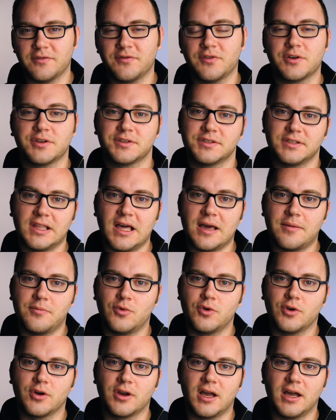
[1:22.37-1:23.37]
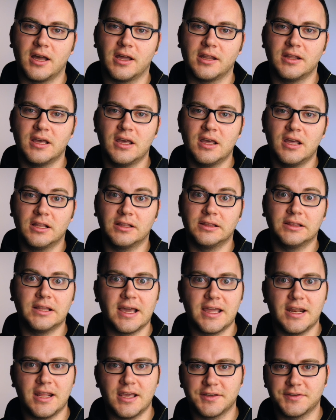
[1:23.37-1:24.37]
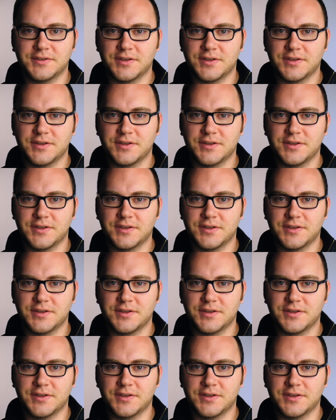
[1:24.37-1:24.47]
focus a lot more on lighting.